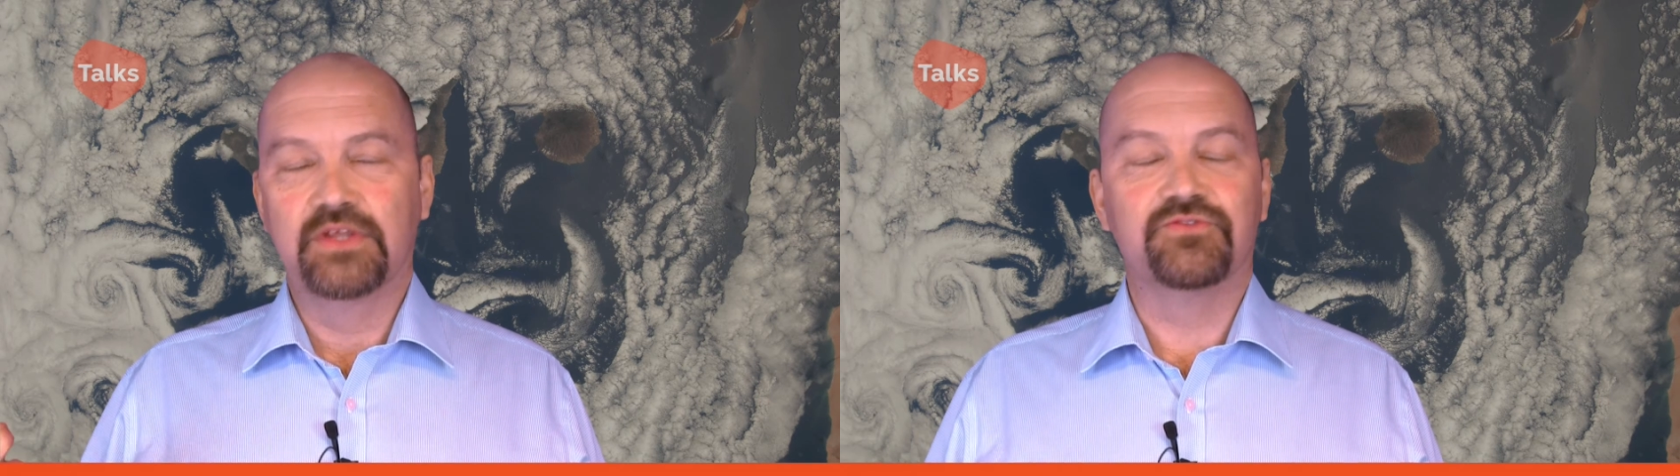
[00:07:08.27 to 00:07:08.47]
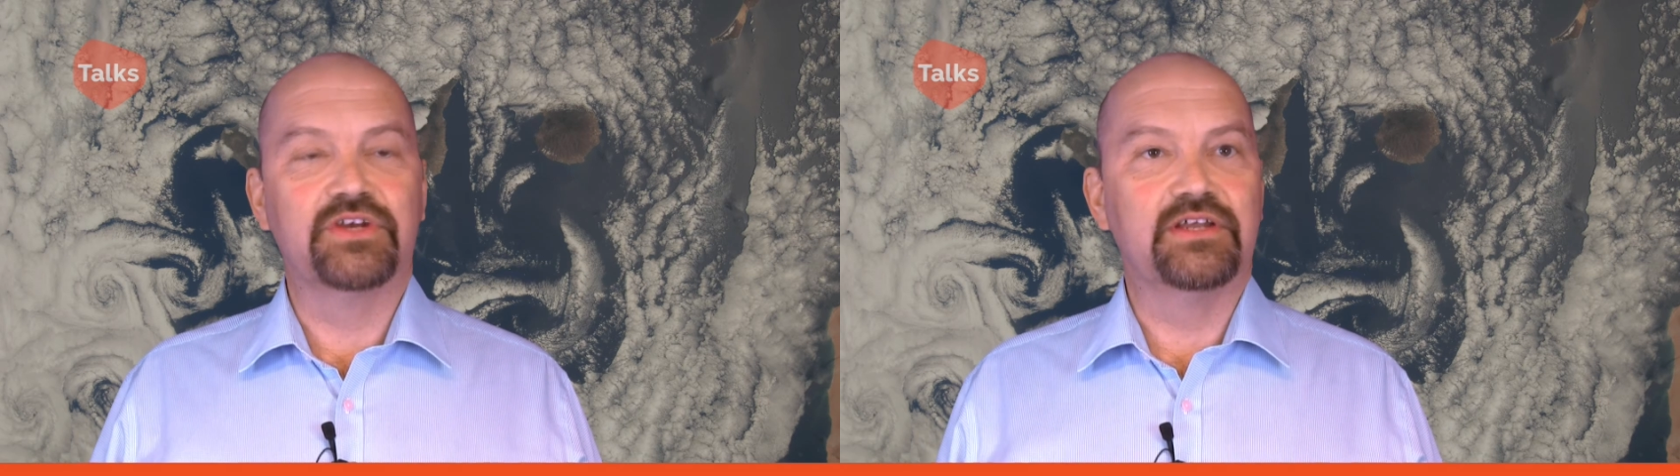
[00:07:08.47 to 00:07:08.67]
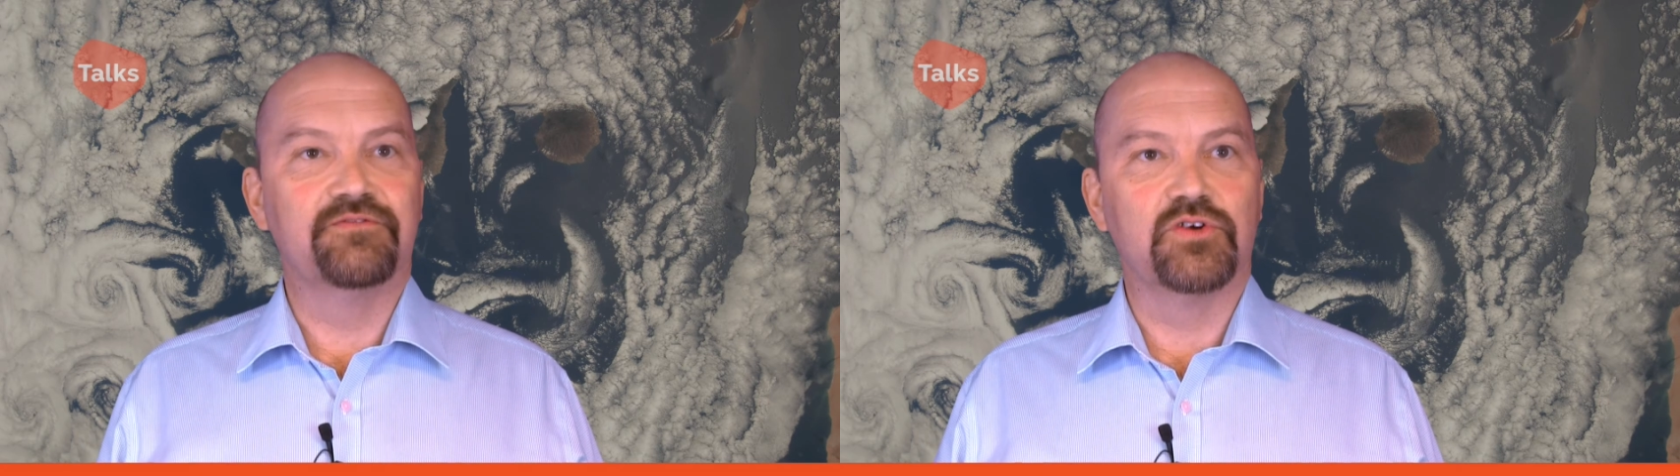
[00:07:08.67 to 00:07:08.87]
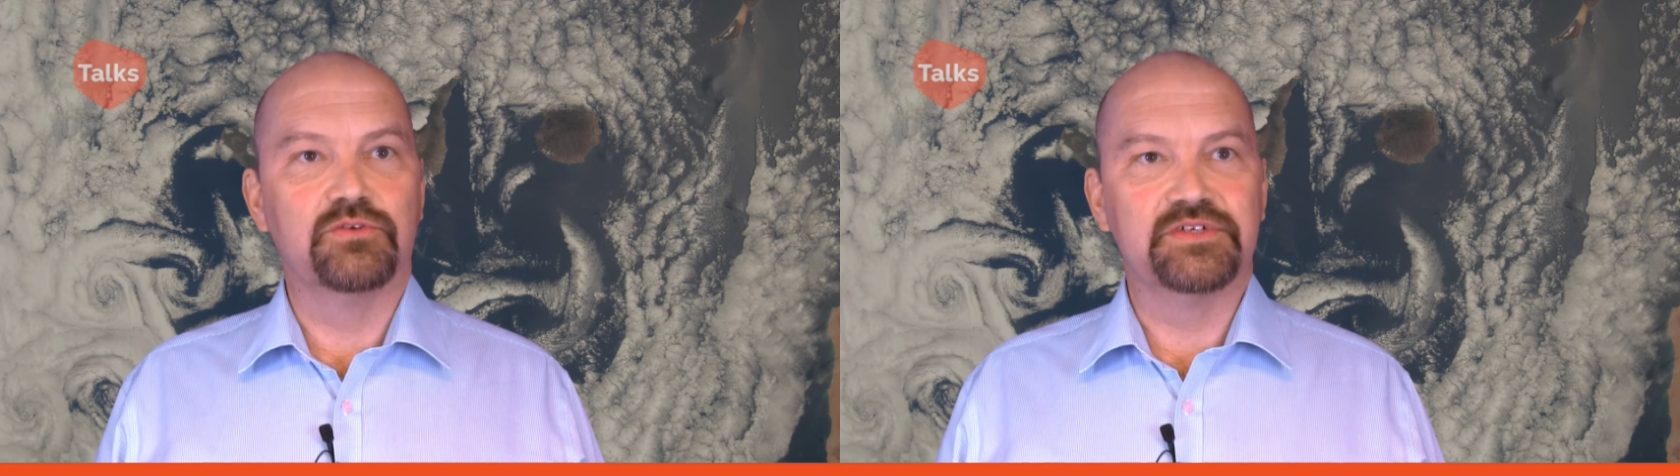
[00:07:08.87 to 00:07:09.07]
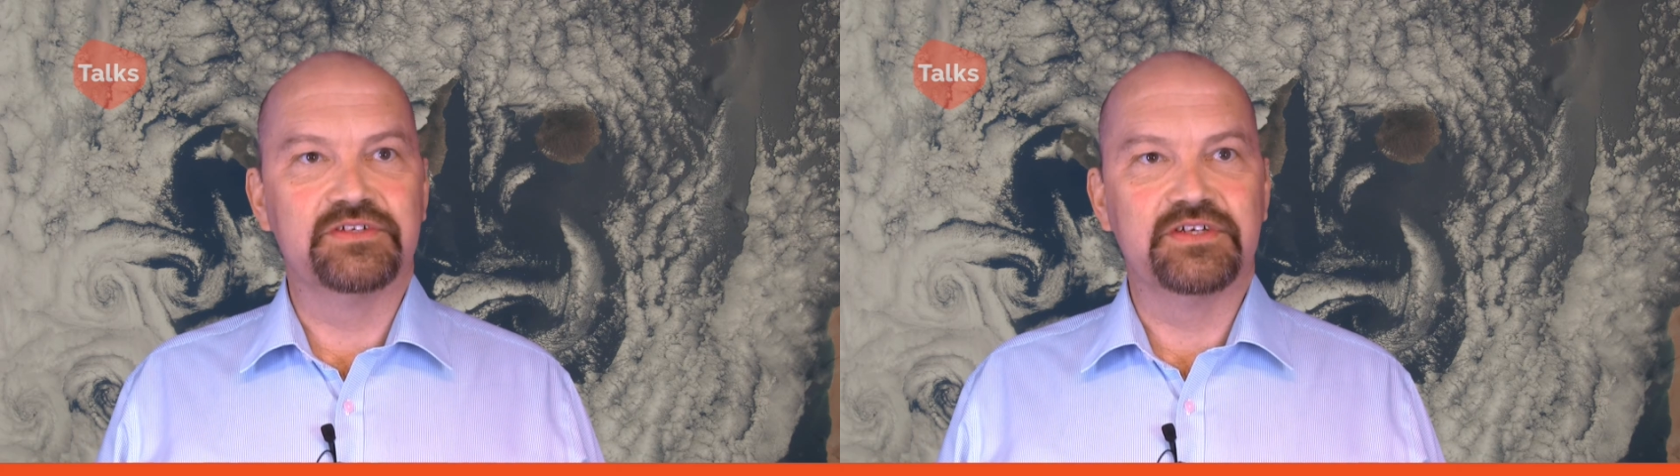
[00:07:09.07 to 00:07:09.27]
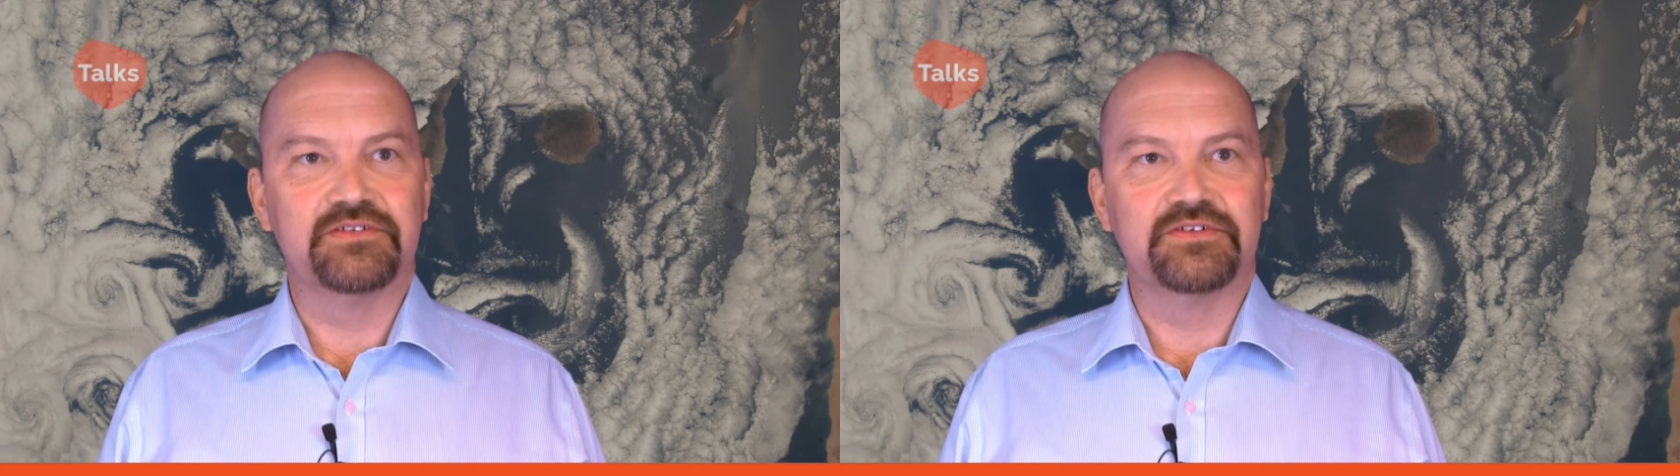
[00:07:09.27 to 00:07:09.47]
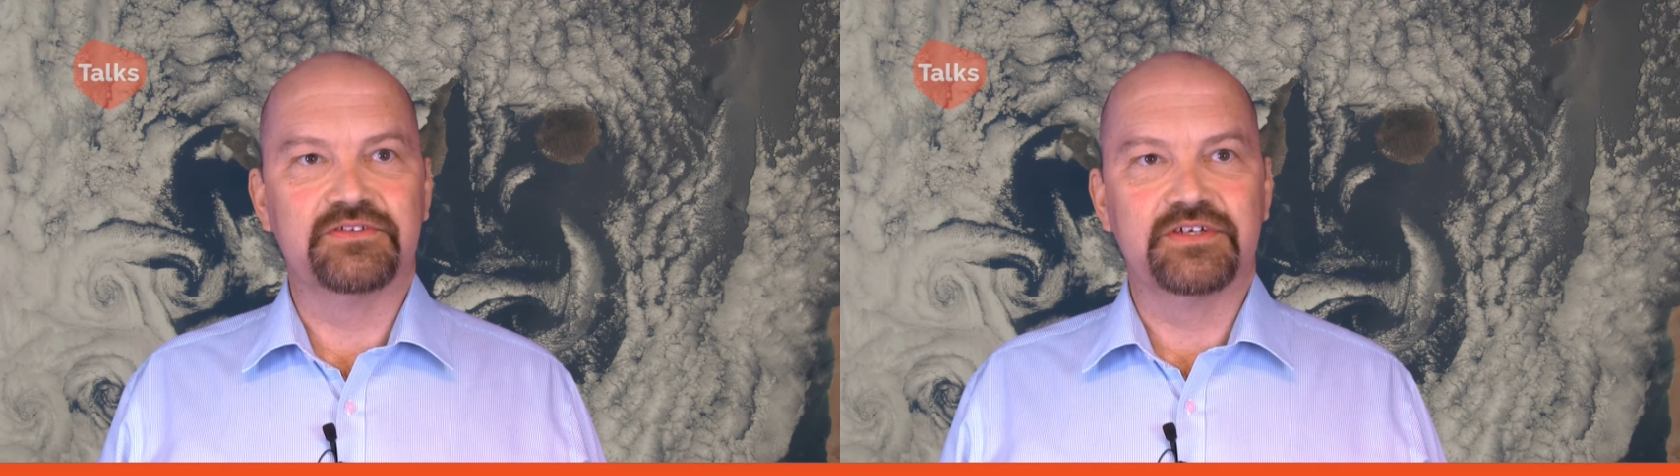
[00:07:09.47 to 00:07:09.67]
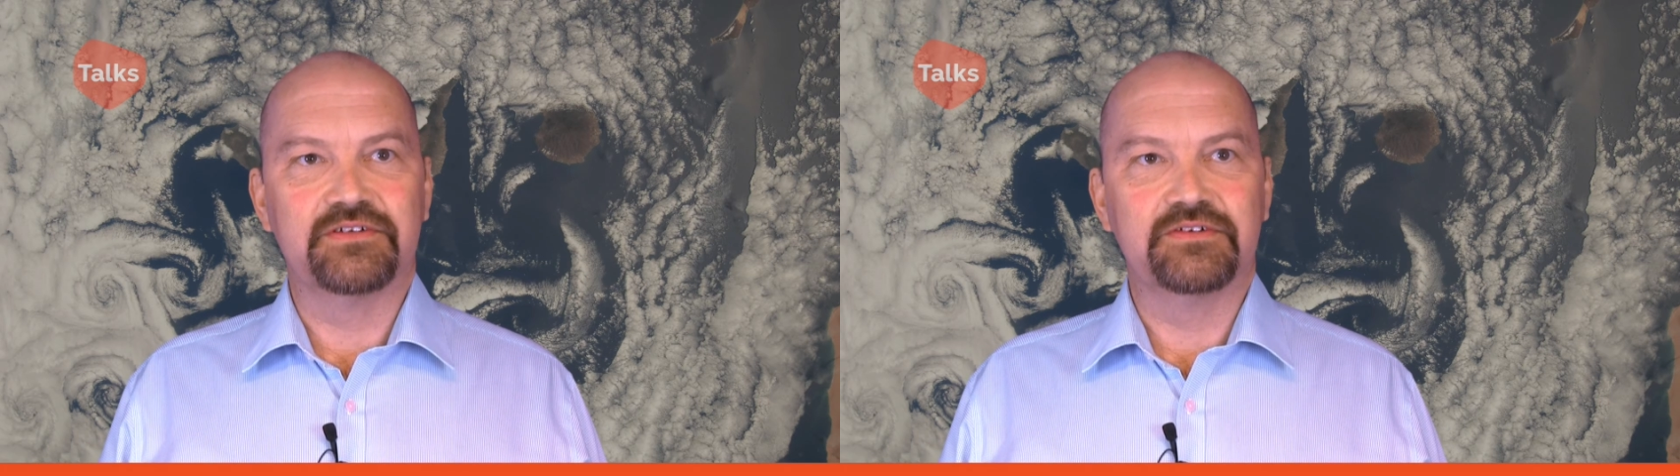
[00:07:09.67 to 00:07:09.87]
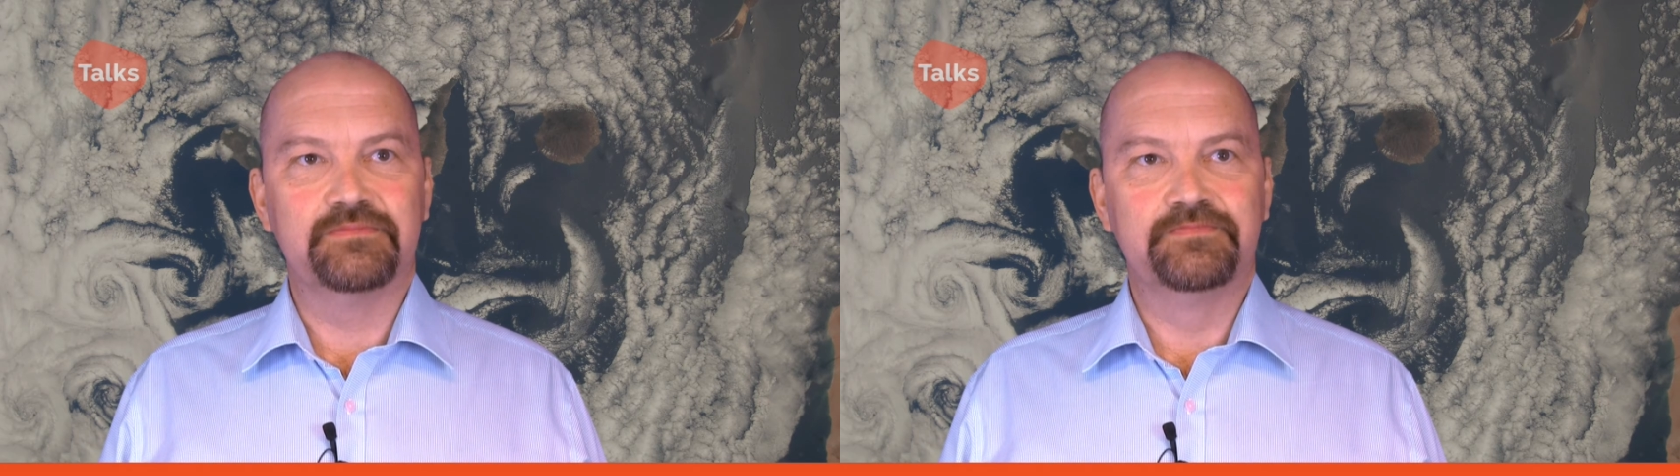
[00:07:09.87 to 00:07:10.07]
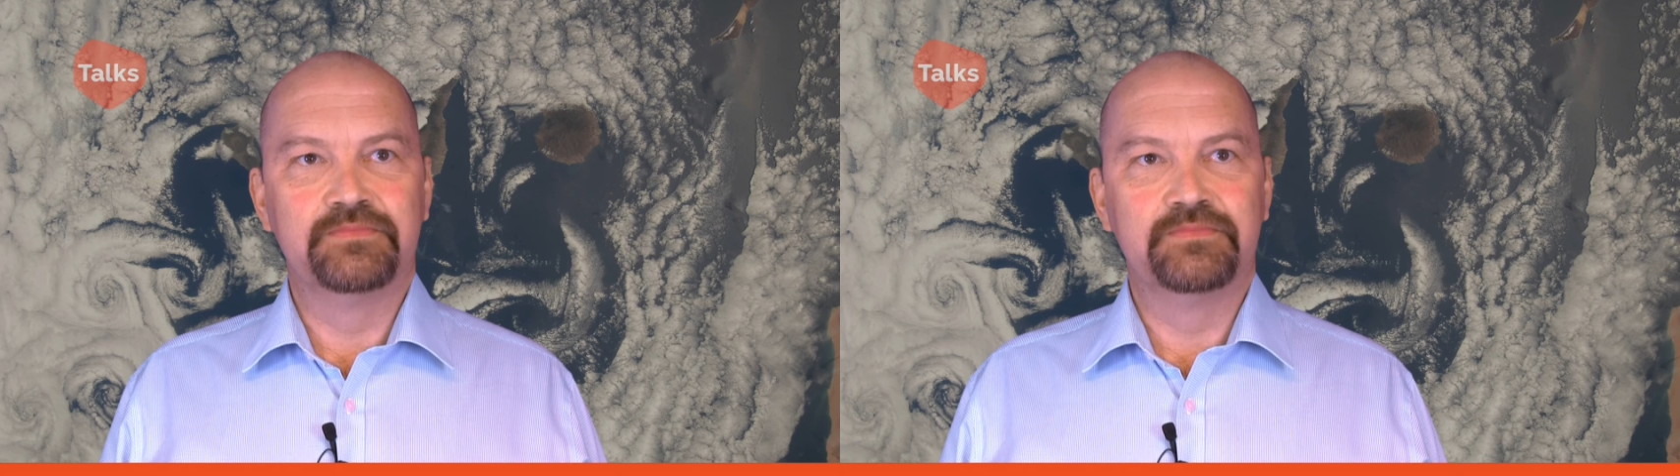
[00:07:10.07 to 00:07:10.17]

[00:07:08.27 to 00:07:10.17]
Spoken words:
trading firms, etc.